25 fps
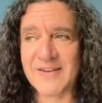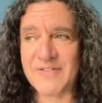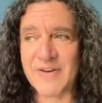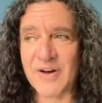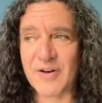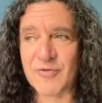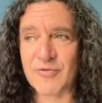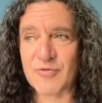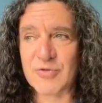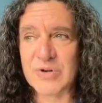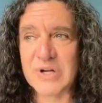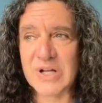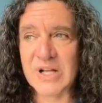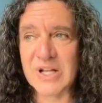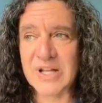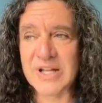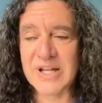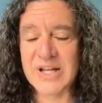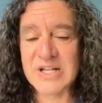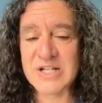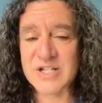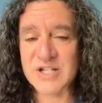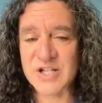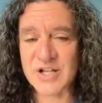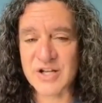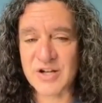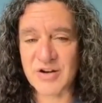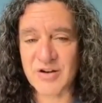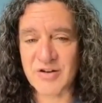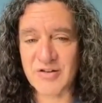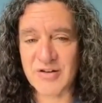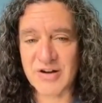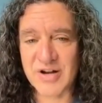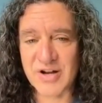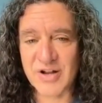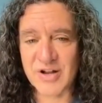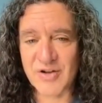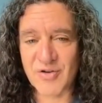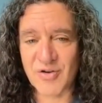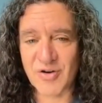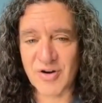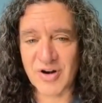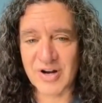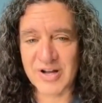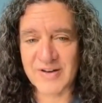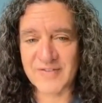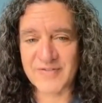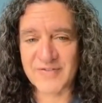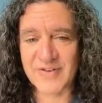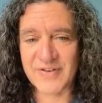felt really insecure in New
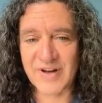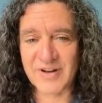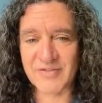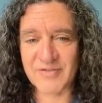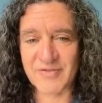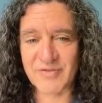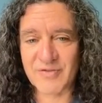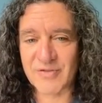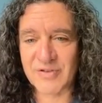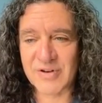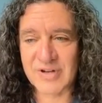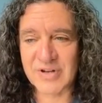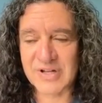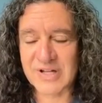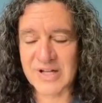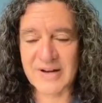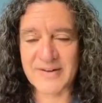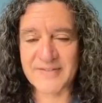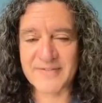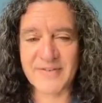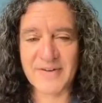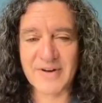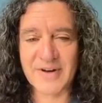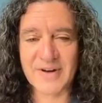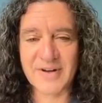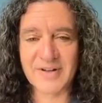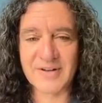York and felt kind of uh,